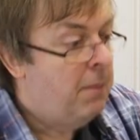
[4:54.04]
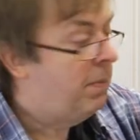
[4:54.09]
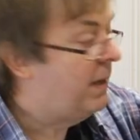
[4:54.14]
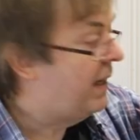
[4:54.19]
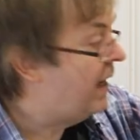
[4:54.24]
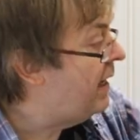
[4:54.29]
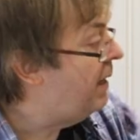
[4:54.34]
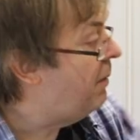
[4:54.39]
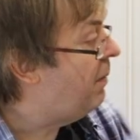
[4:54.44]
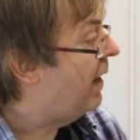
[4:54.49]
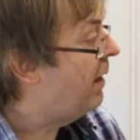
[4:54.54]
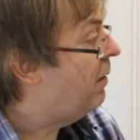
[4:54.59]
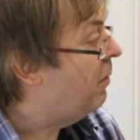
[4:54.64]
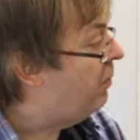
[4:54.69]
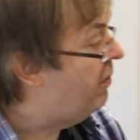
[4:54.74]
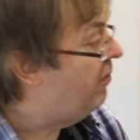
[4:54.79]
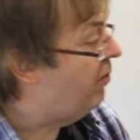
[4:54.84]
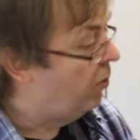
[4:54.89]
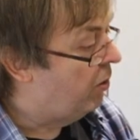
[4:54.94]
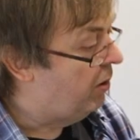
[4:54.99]
But anyway,
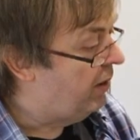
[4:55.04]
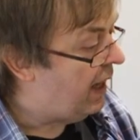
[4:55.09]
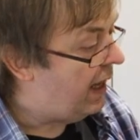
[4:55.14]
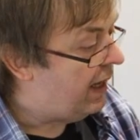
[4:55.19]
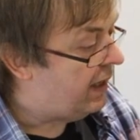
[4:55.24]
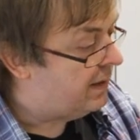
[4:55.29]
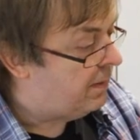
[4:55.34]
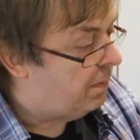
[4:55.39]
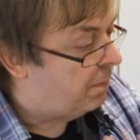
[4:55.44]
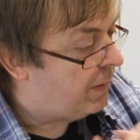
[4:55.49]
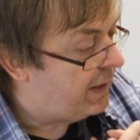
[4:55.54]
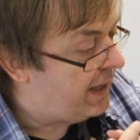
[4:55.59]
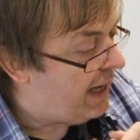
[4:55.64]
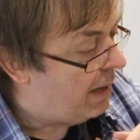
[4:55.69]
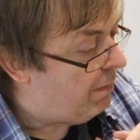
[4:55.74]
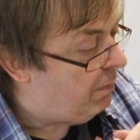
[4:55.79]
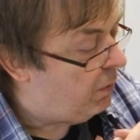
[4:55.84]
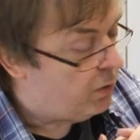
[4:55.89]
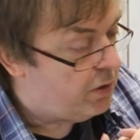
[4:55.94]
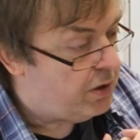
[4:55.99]
with all that
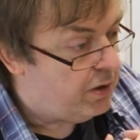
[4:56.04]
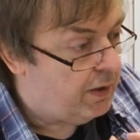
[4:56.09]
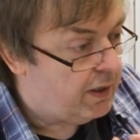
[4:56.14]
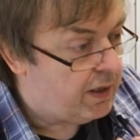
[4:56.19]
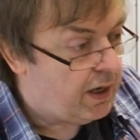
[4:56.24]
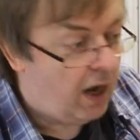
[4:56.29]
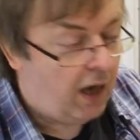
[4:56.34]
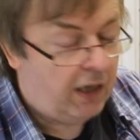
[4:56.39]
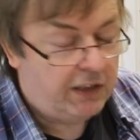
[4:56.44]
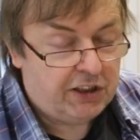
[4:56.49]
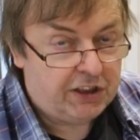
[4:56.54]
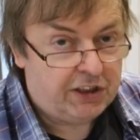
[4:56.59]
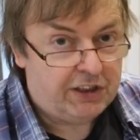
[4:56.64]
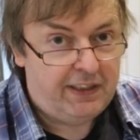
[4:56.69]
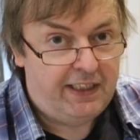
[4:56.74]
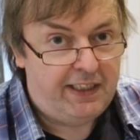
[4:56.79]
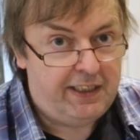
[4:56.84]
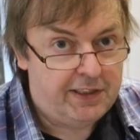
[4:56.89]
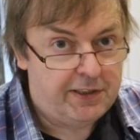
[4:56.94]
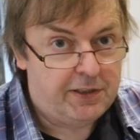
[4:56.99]
preamble to it, I
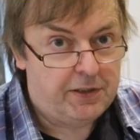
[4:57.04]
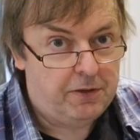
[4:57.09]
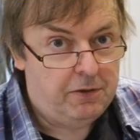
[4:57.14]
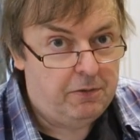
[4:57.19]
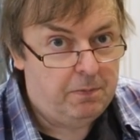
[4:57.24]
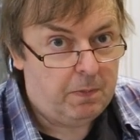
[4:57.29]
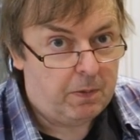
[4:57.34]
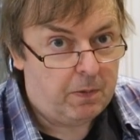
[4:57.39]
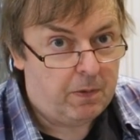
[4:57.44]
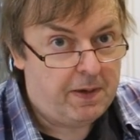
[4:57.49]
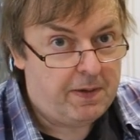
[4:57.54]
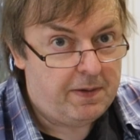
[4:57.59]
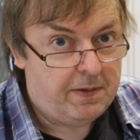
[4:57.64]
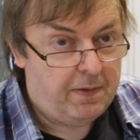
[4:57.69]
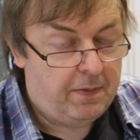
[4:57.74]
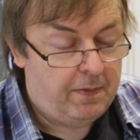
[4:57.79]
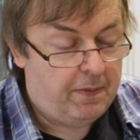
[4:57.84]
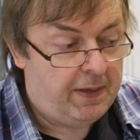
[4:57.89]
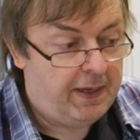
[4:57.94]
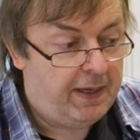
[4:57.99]
just need to
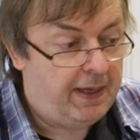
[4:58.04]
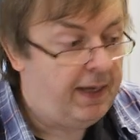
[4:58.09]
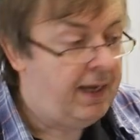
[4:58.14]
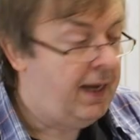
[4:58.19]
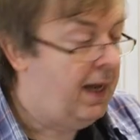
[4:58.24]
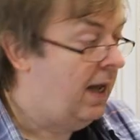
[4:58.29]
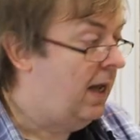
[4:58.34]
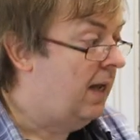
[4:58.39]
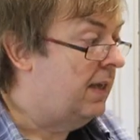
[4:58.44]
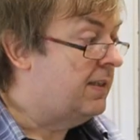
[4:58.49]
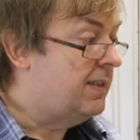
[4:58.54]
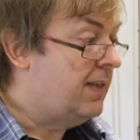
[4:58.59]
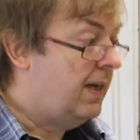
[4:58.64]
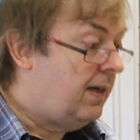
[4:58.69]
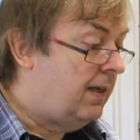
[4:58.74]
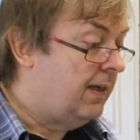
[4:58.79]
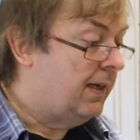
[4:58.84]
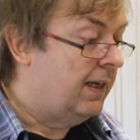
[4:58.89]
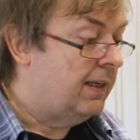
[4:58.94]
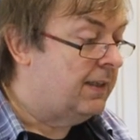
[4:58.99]
print the
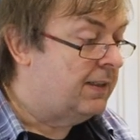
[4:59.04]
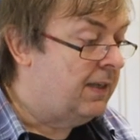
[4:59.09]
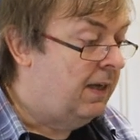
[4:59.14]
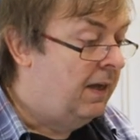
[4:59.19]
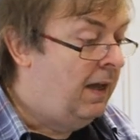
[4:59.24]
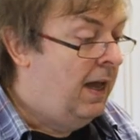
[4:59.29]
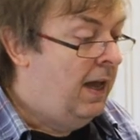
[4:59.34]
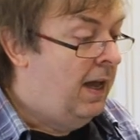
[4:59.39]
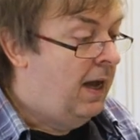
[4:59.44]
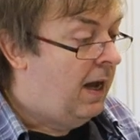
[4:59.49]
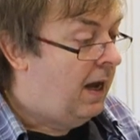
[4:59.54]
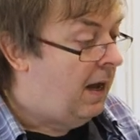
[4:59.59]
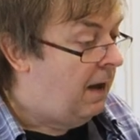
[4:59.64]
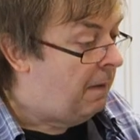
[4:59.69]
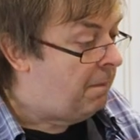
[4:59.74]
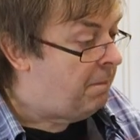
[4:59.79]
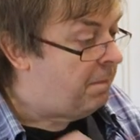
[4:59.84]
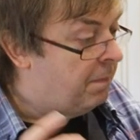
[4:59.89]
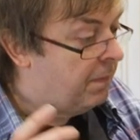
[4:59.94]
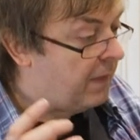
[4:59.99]
target.
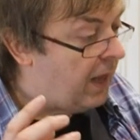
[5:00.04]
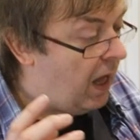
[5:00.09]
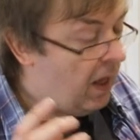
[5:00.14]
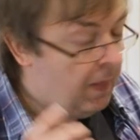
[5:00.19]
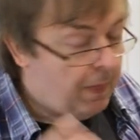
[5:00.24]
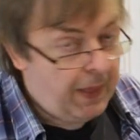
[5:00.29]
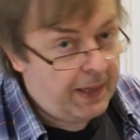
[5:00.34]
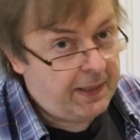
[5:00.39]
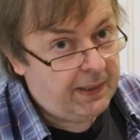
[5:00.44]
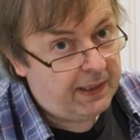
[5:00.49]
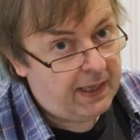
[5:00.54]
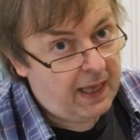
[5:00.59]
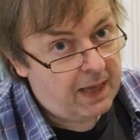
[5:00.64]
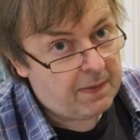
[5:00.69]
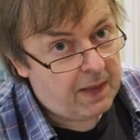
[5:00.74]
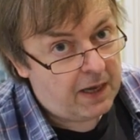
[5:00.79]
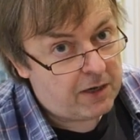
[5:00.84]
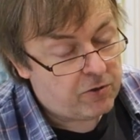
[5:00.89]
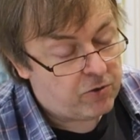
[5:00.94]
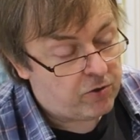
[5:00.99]
I'll then
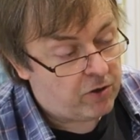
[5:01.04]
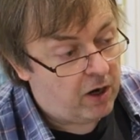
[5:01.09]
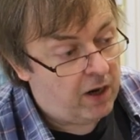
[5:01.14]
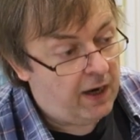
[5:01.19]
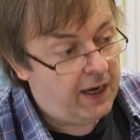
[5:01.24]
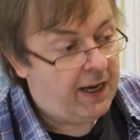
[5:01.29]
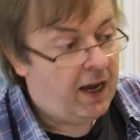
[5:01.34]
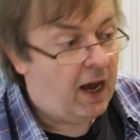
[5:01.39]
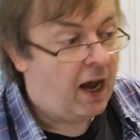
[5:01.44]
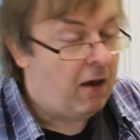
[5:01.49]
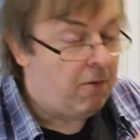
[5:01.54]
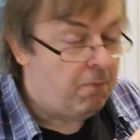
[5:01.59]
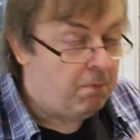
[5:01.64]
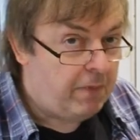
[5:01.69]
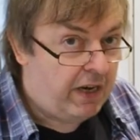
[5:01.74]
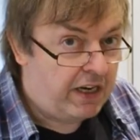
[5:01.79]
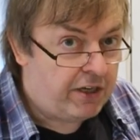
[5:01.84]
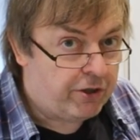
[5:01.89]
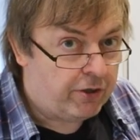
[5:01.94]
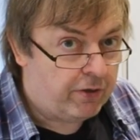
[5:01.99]
let that dry, I'll
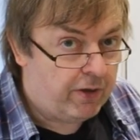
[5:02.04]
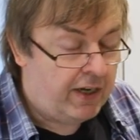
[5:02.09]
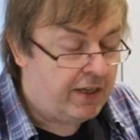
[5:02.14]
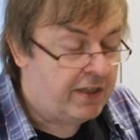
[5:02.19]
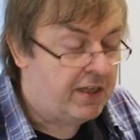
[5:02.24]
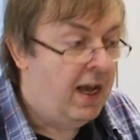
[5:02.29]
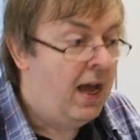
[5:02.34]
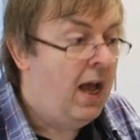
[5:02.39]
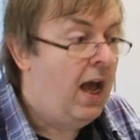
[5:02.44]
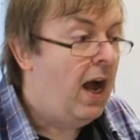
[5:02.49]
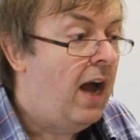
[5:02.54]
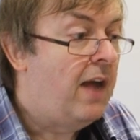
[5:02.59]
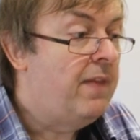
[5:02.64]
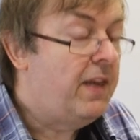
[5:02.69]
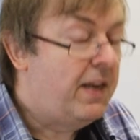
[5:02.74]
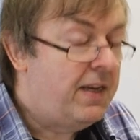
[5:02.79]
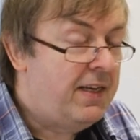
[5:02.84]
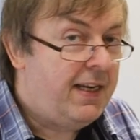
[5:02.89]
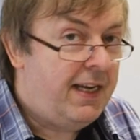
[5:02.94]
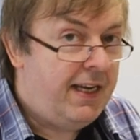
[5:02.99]
measure it. I
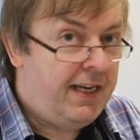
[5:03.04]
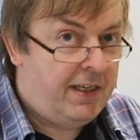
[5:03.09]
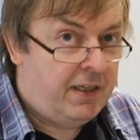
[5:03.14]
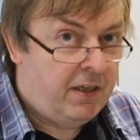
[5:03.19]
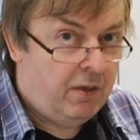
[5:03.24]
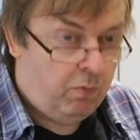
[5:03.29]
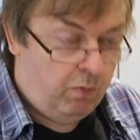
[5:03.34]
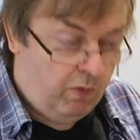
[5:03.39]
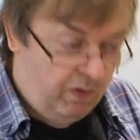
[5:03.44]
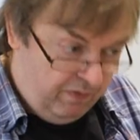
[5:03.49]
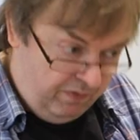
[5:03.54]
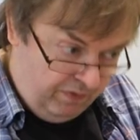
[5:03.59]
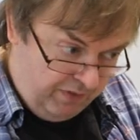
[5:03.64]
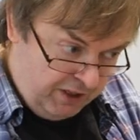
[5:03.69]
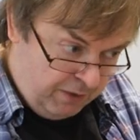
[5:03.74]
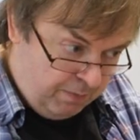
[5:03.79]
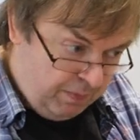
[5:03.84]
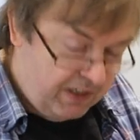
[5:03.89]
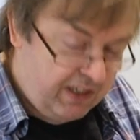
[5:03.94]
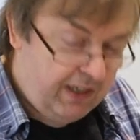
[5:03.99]
then need, with
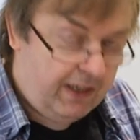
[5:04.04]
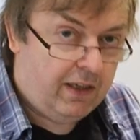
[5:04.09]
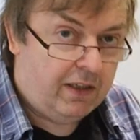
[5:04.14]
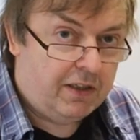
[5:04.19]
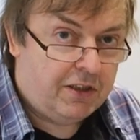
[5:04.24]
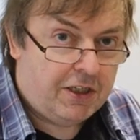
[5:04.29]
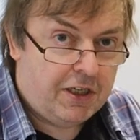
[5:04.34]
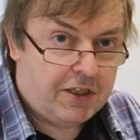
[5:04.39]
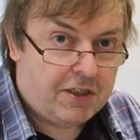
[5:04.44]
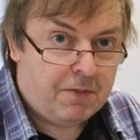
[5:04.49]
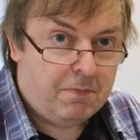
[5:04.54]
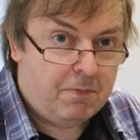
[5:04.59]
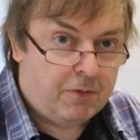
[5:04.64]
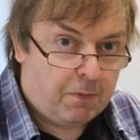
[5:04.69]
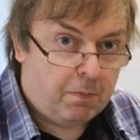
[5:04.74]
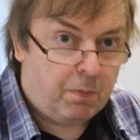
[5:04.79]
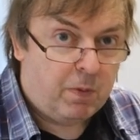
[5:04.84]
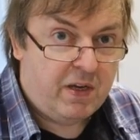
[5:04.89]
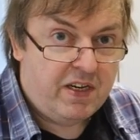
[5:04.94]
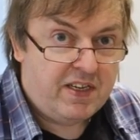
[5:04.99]
this particular system,
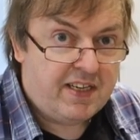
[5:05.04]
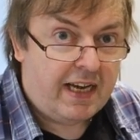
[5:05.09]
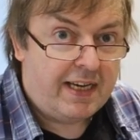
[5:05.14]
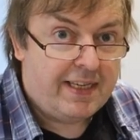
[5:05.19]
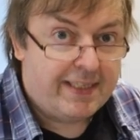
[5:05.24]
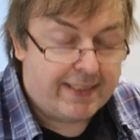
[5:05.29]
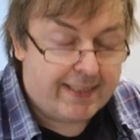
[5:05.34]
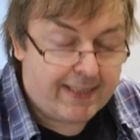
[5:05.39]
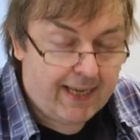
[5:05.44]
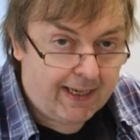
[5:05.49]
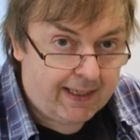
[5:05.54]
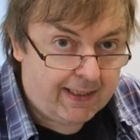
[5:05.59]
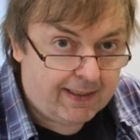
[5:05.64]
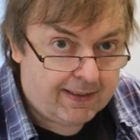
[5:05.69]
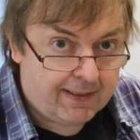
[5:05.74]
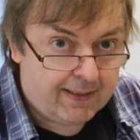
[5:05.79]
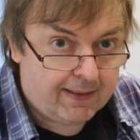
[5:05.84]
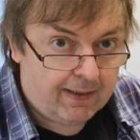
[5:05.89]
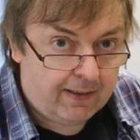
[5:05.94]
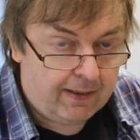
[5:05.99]
to print a
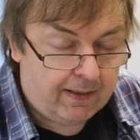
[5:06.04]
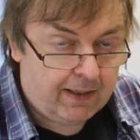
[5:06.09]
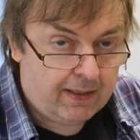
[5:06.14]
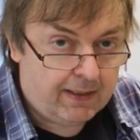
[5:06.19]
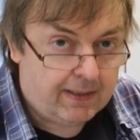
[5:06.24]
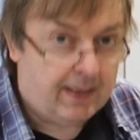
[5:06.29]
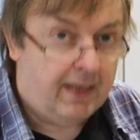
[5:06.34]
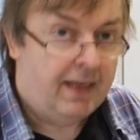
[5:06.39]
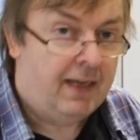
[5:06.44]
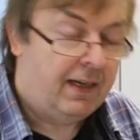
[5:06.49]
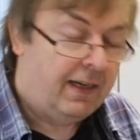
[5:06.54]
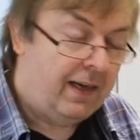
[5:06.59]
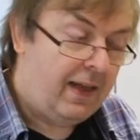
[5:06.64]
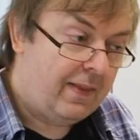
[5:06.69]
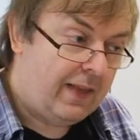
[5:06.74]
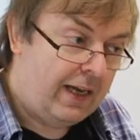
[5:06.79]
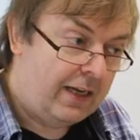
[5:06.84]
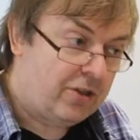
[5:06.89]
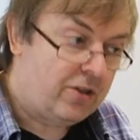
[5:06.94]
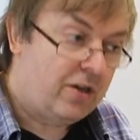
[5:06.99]
second target,
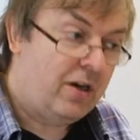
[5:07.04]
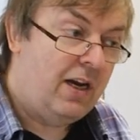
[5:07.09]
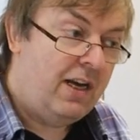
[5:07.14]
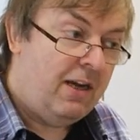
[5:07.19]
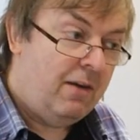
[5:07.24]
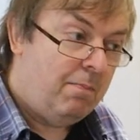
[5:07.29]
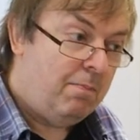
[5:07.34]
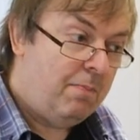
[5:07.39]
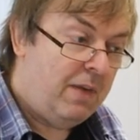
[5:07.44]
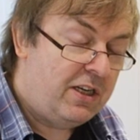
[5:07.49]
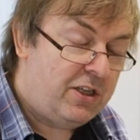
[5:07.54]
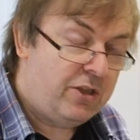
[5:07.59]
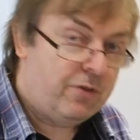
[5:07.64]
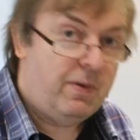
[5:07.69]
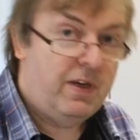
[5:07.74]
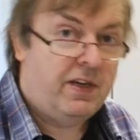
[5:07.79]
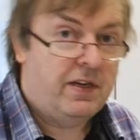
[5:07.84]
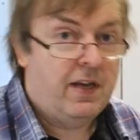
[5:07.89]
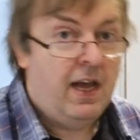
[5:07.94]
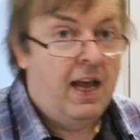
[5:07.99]
let that dry,
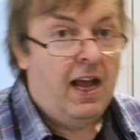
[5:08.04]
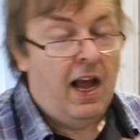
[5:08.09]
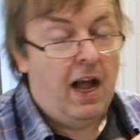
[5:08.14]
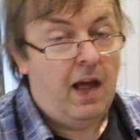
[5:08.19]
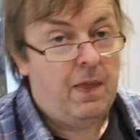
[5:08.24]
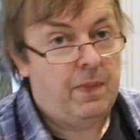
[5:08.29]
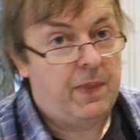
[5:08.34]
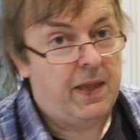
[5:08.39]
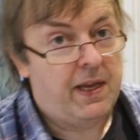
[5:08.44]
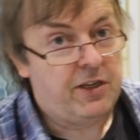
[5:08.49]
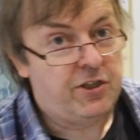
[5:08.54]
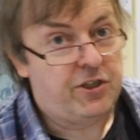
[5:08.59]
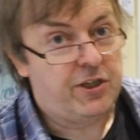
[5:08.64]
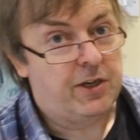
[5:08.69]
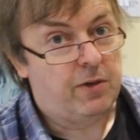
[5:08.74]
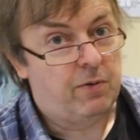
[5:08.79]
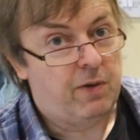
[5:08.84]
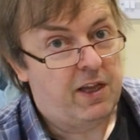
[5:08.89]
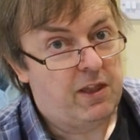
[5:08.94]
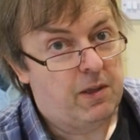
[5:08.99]
measure it, and then
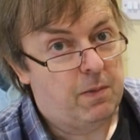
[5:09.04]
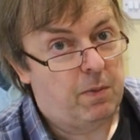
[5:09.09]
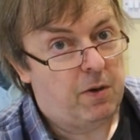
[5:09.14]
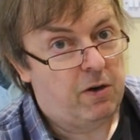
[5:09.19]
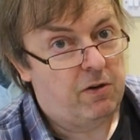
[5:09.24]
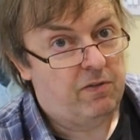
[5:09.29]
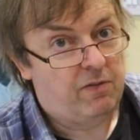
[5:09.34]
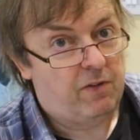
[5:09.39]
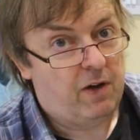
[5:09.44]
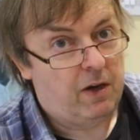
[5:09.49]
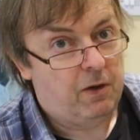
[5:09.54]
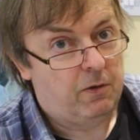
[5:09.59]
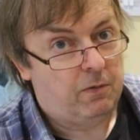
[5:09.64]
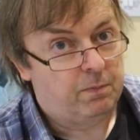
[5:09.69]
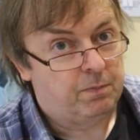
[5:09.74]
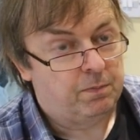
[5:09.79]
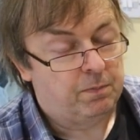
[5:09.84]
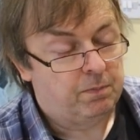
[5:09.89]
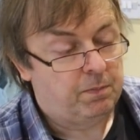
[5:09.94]
generate the profile.